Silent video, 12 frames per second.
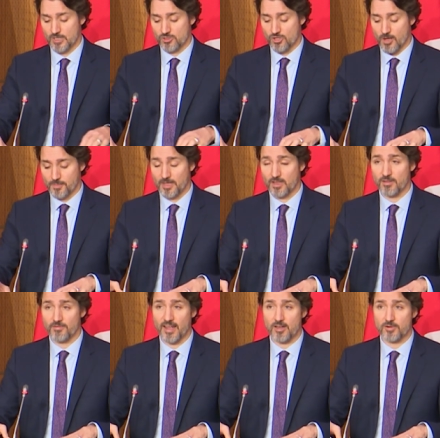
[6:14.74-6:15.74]
Stopping
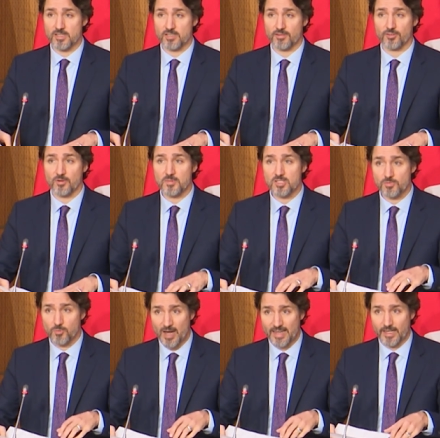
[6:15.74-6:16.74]
the virus from
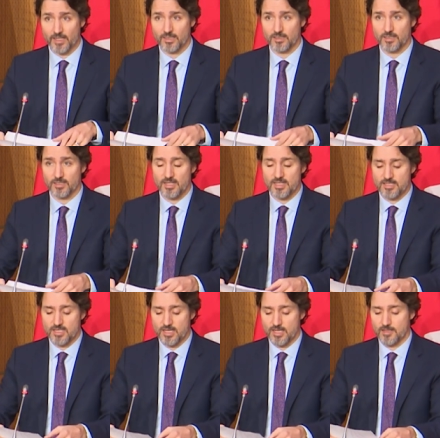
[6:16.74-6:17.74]
spreading is
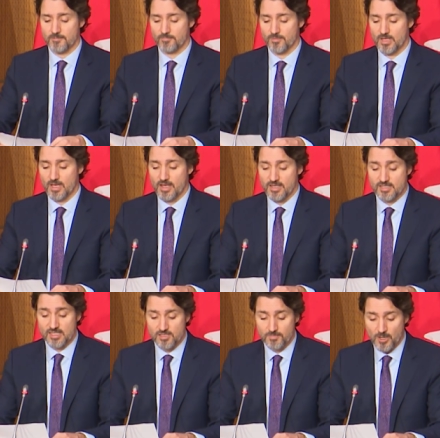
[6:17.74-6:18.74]
key.
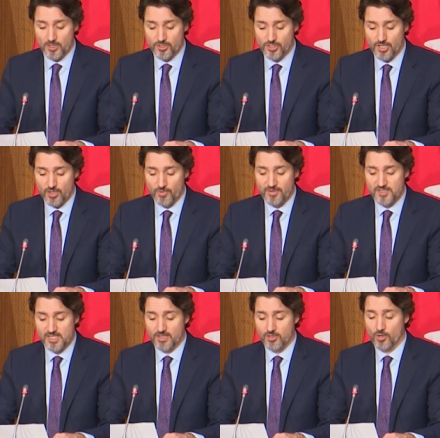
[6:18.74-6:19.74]
Since March, we've
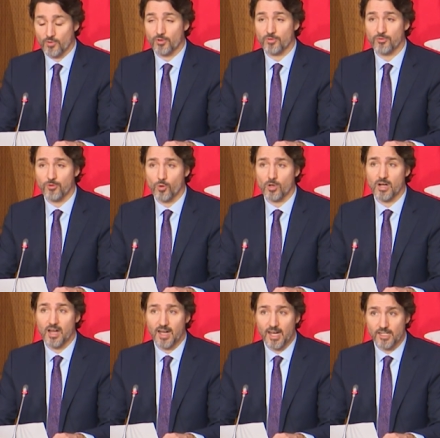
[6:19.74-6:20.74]
sent over four
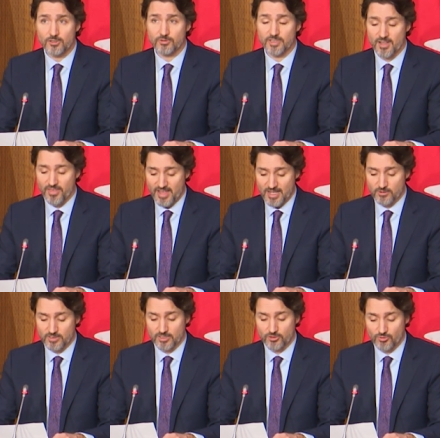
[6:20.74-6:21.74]
hundred
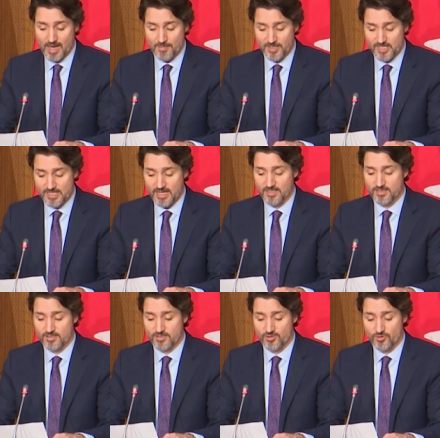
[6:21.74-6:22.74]
thousand rapid
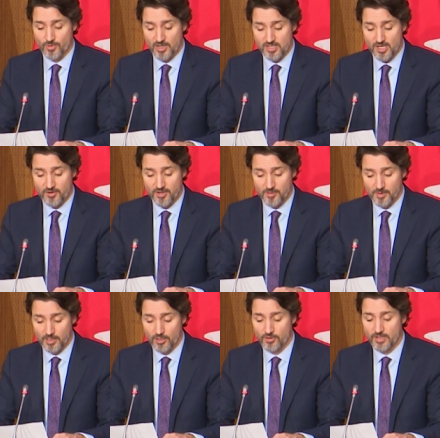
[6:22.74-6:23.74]
tests to Ontario
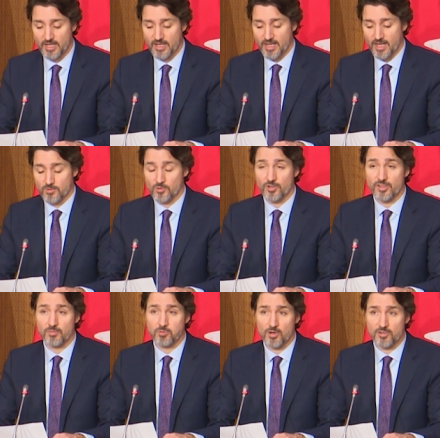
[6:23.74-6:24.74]
alone, and we're in
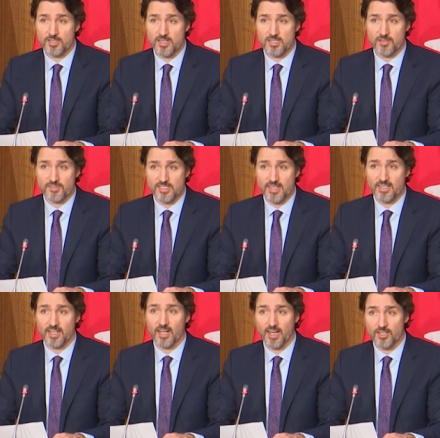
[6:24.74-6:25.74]
the process of
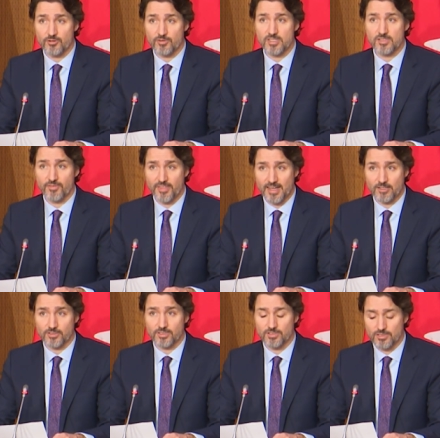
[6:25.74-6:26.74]
sending hundreds of
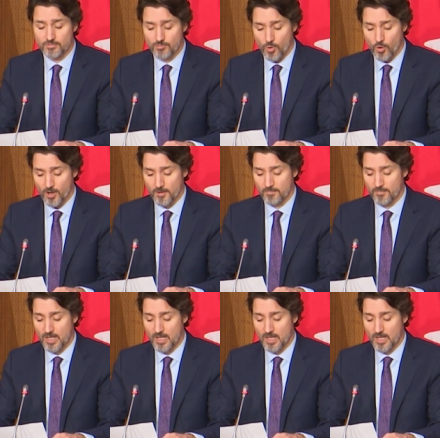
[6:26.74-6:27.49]
thousands more.